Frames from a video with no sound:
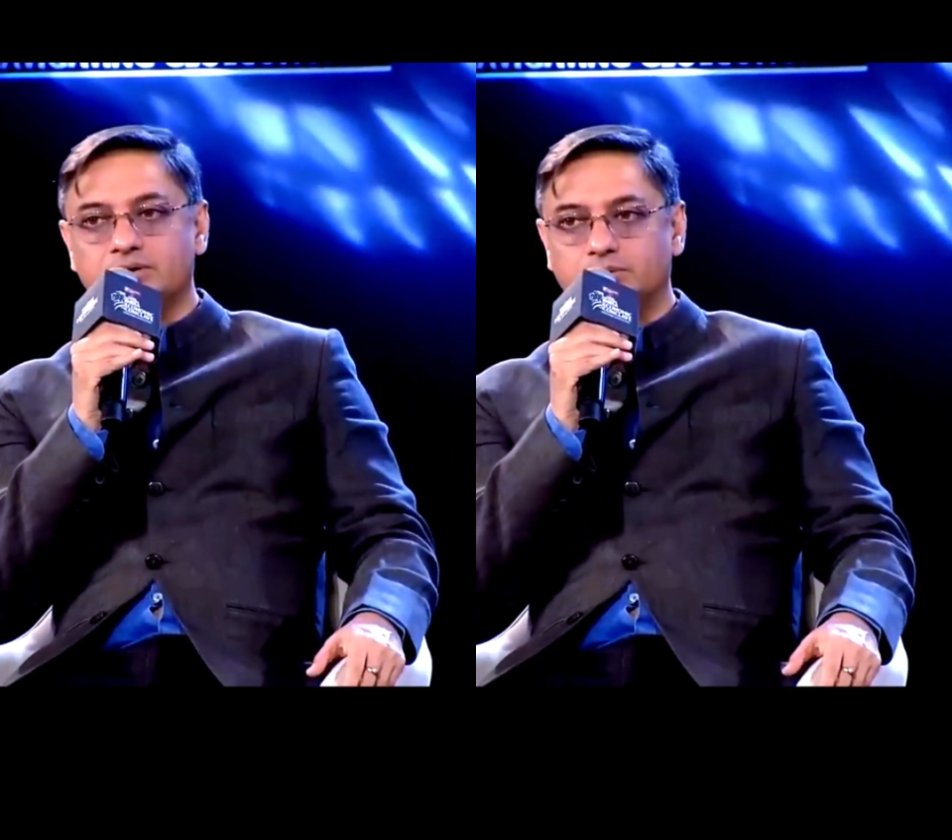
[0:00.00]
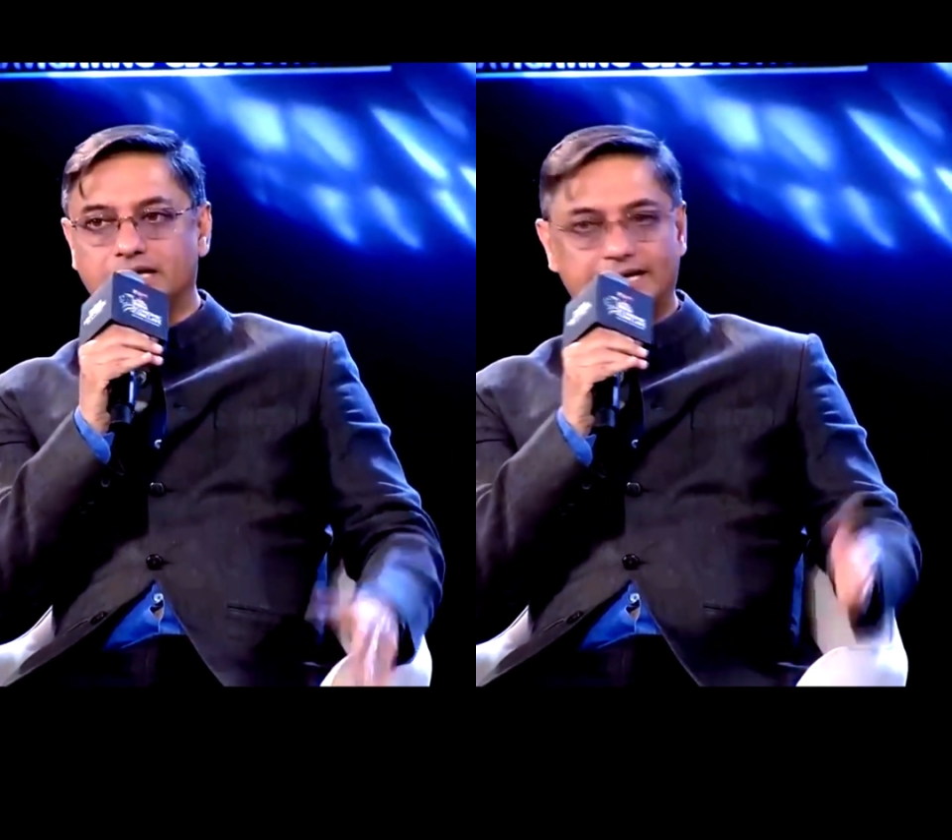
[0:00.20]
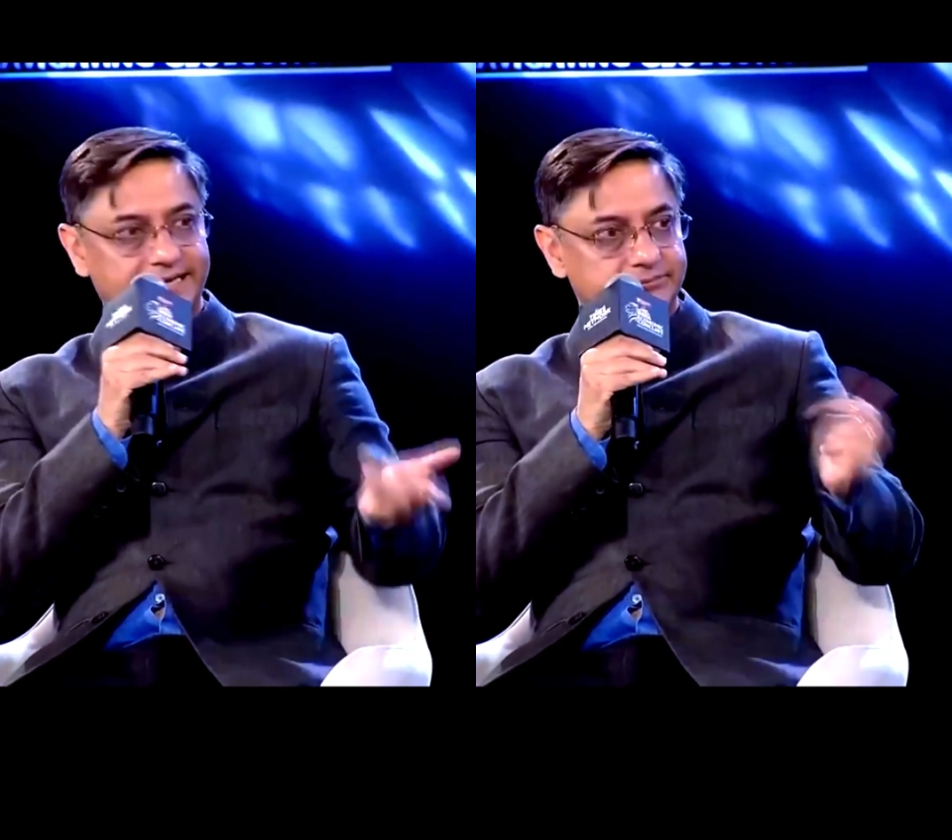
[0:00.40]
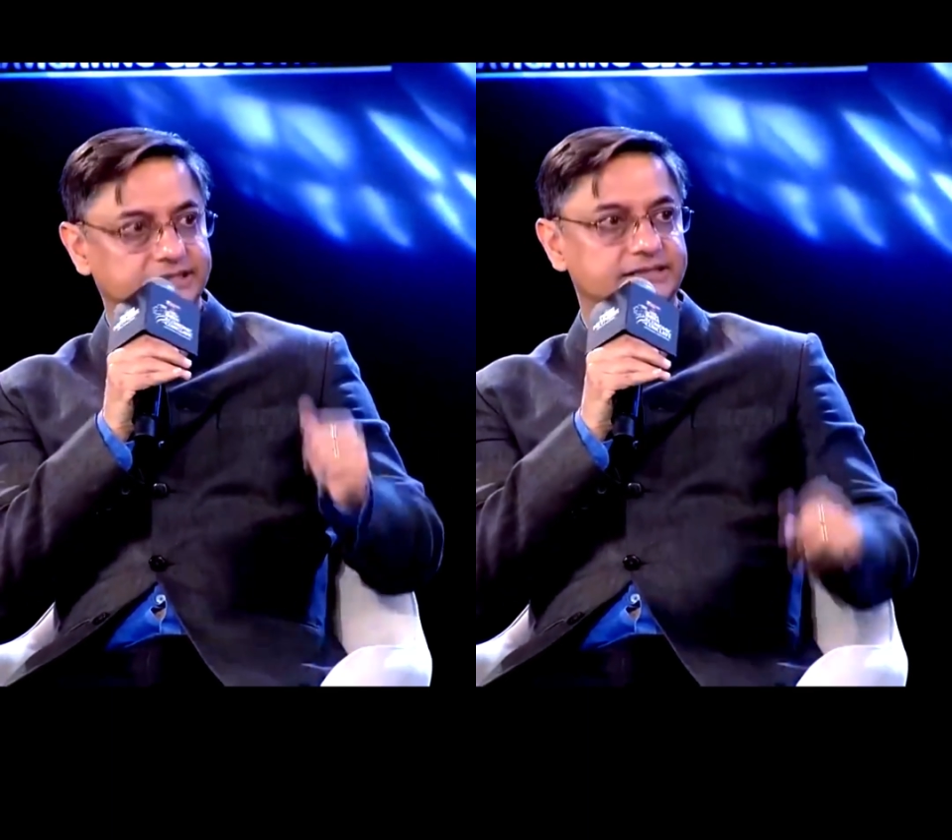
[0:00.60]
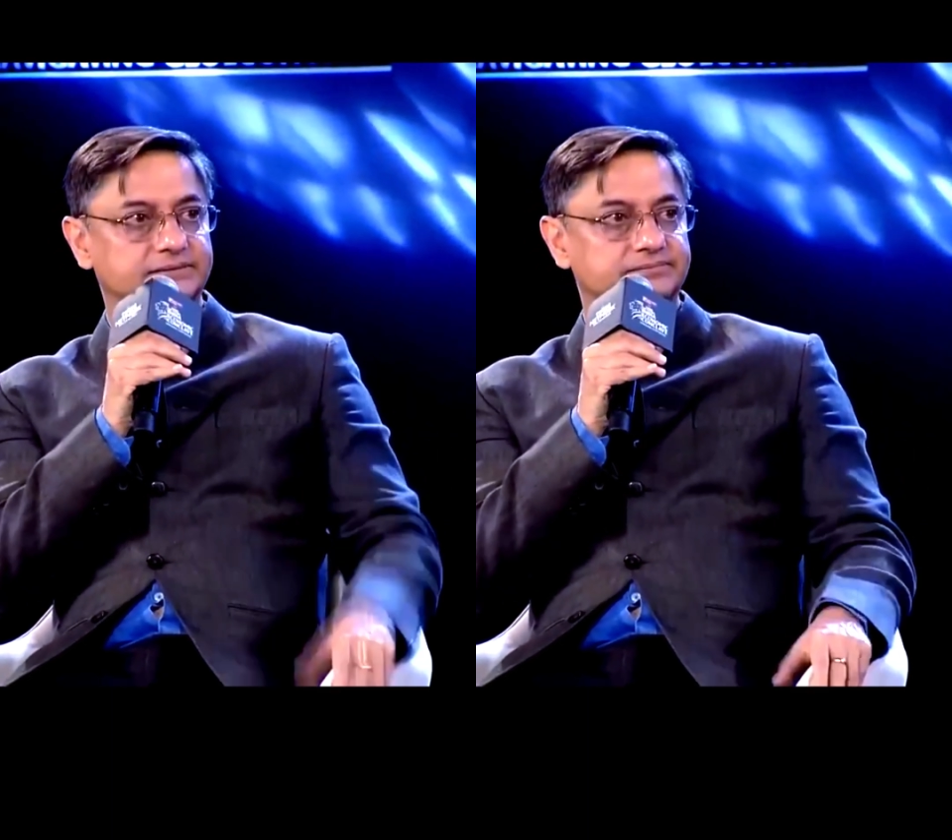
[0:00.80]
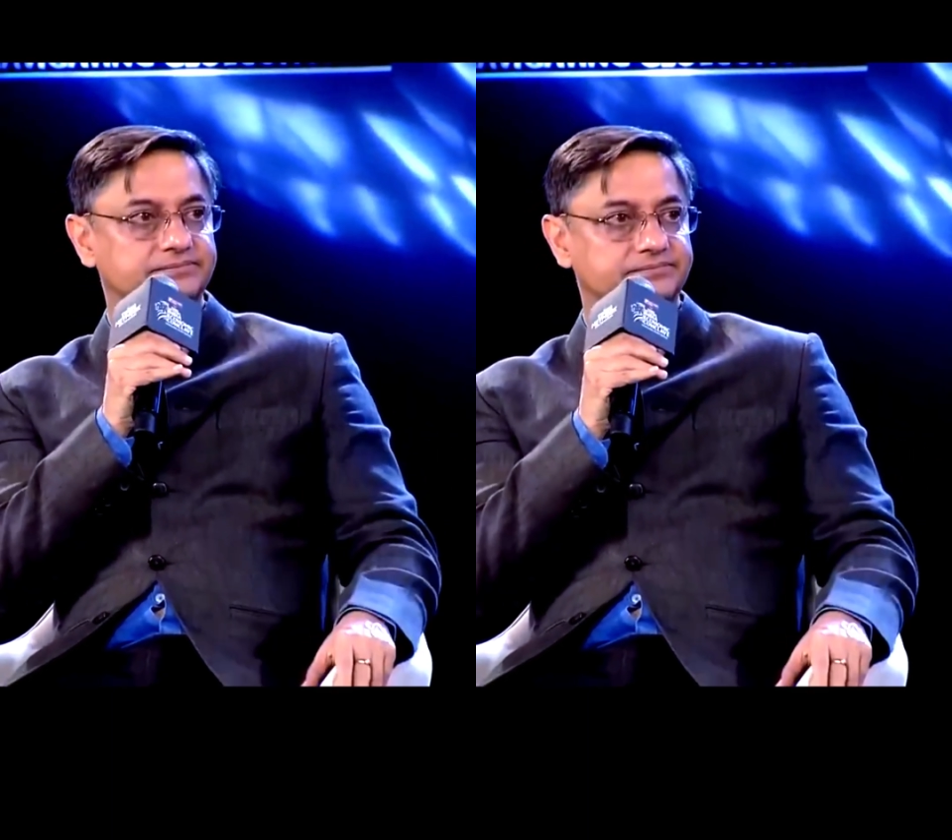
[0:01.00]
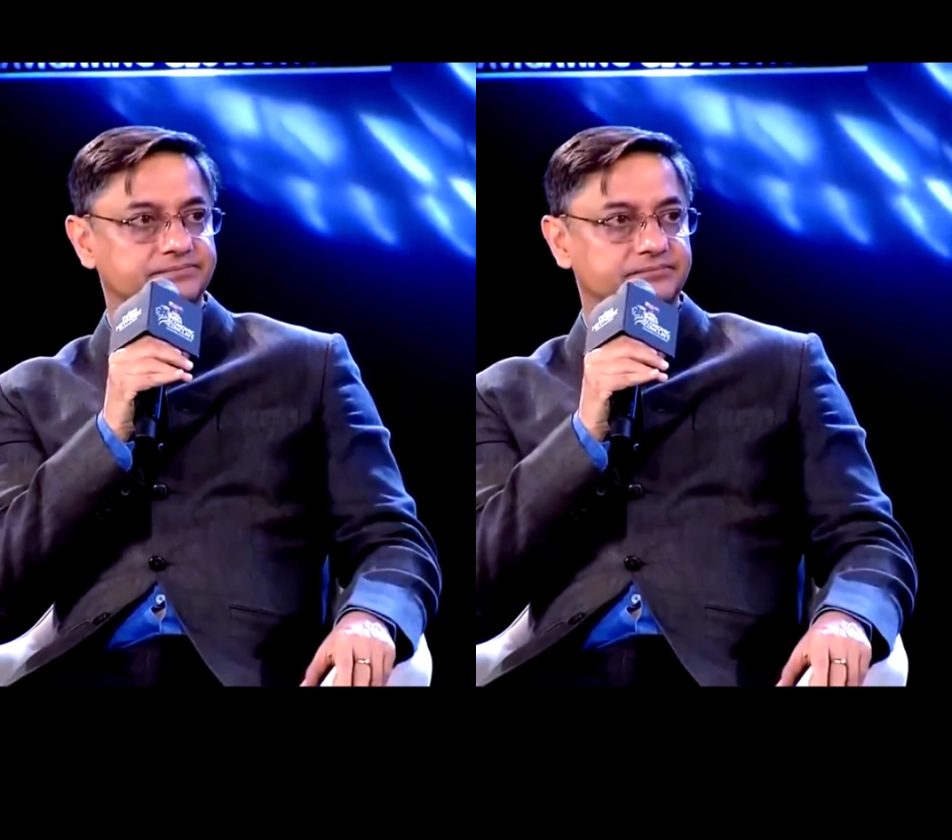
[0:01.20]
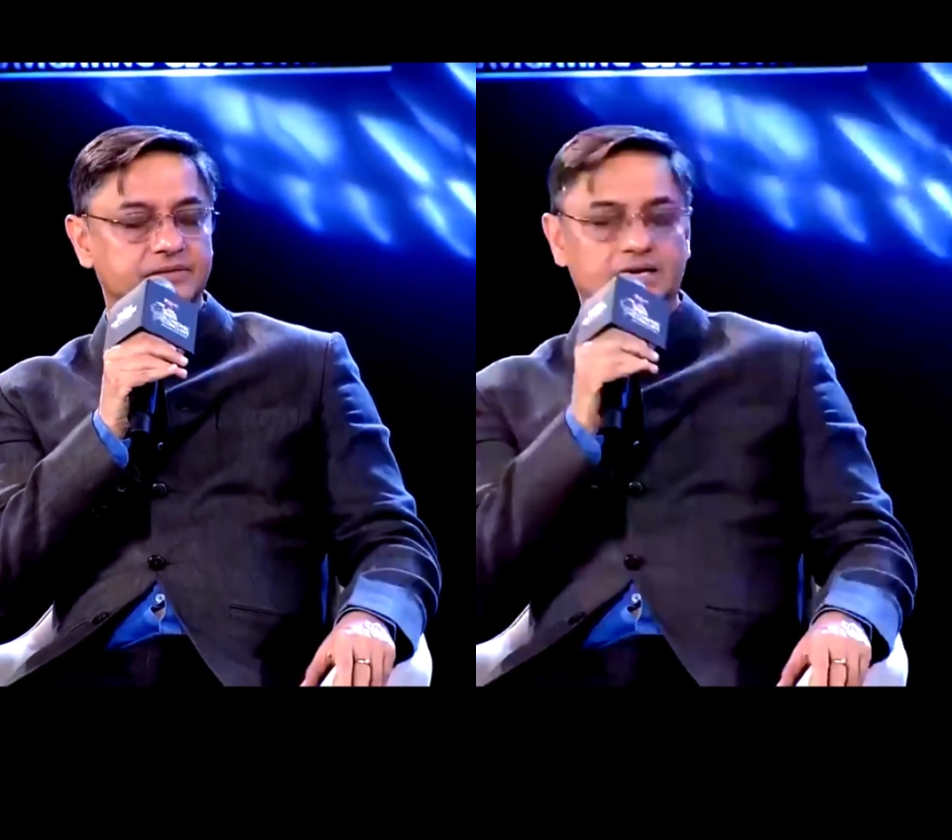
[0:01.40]
were lying empty.
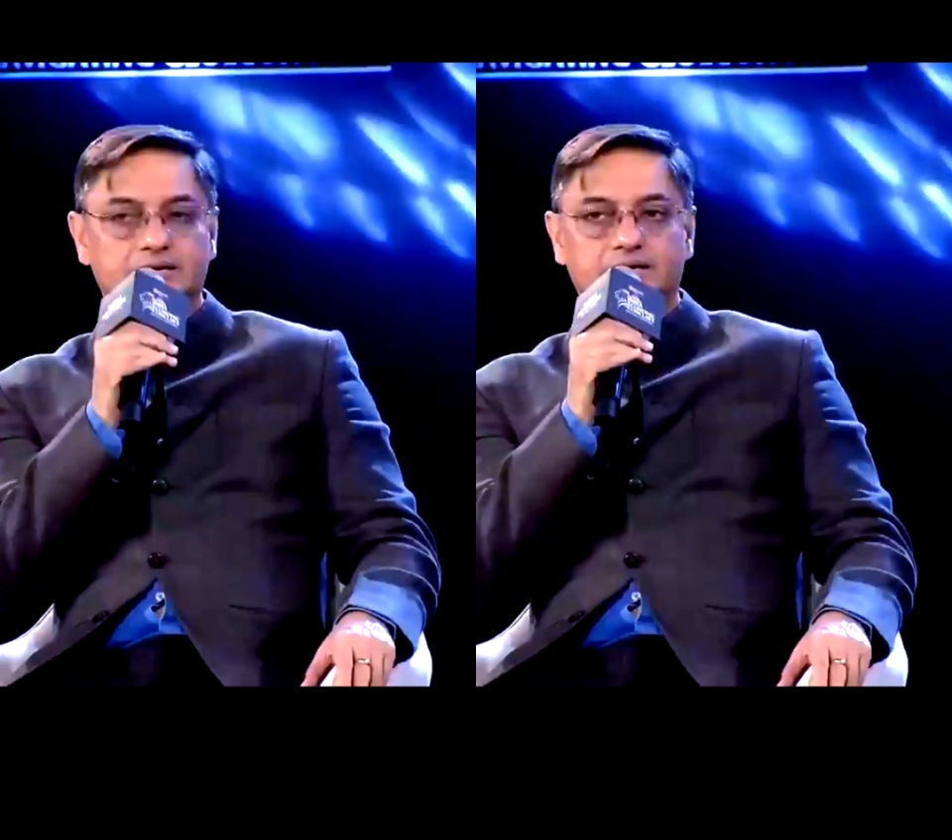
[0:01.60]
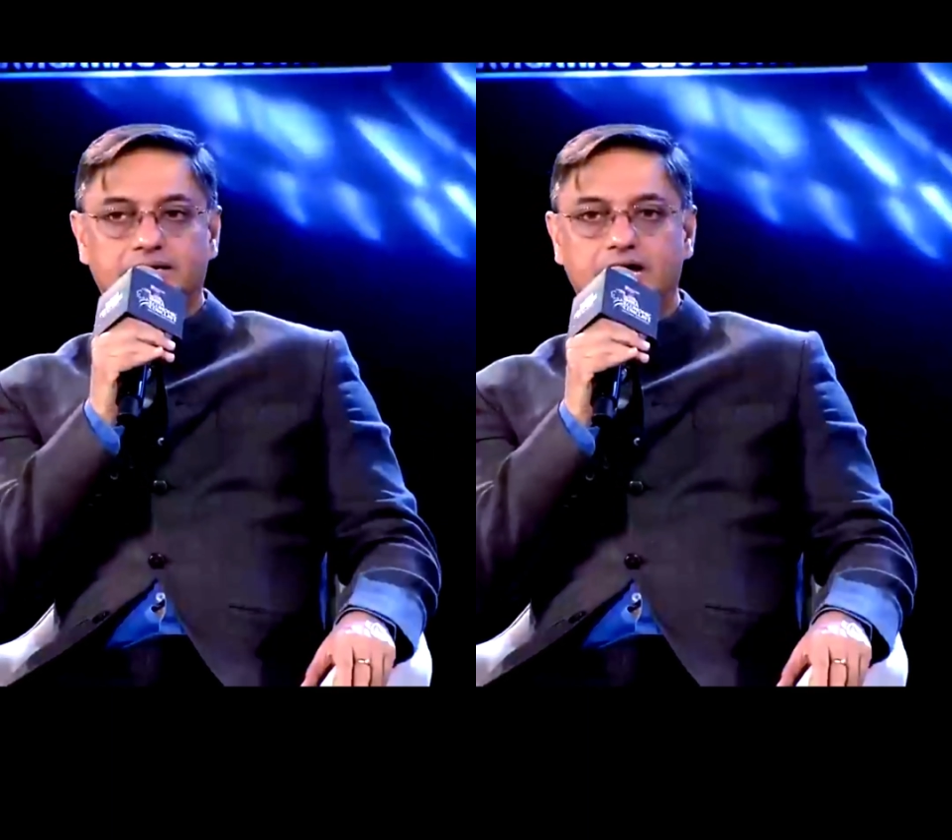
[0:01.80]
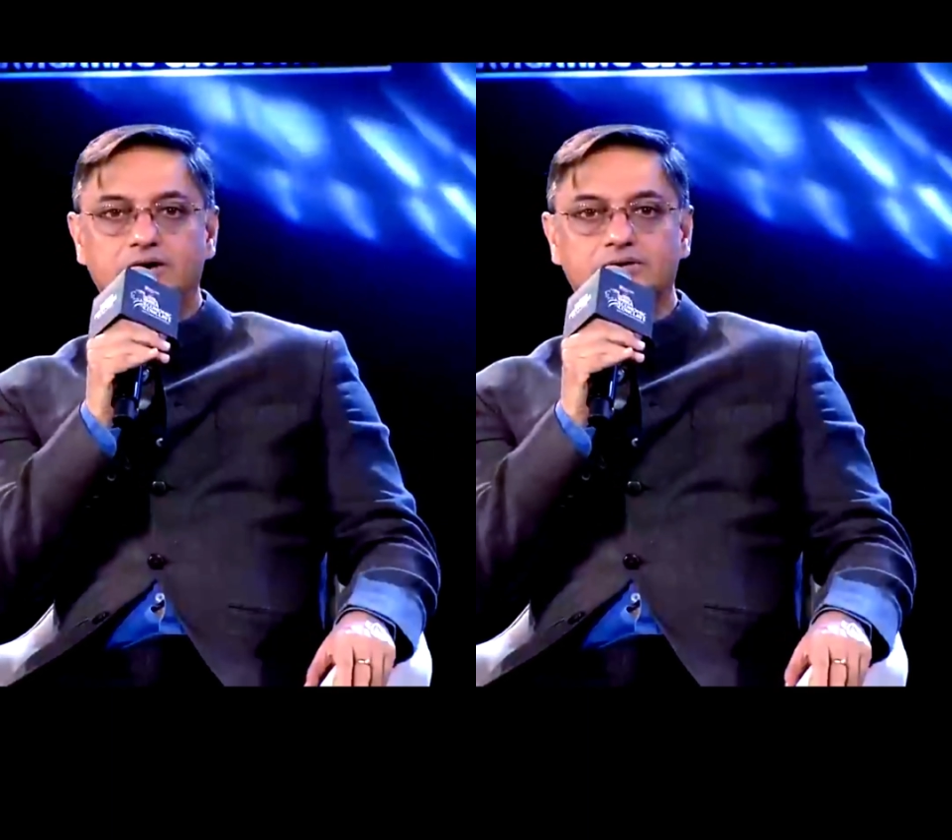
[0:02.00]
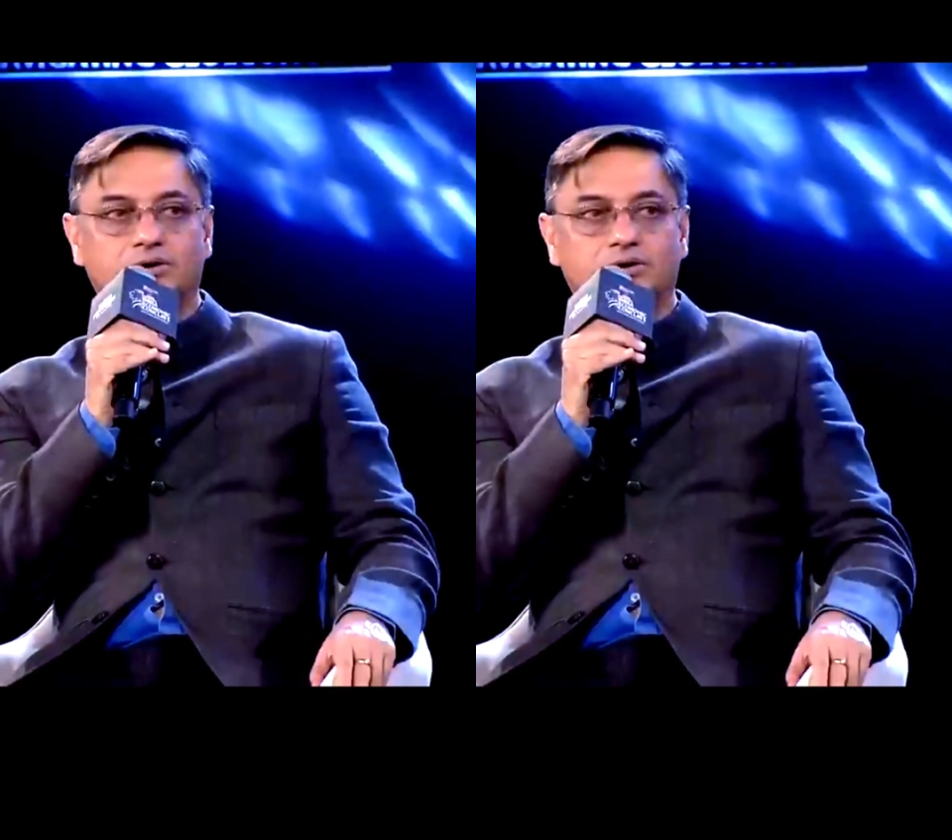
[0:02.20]
Now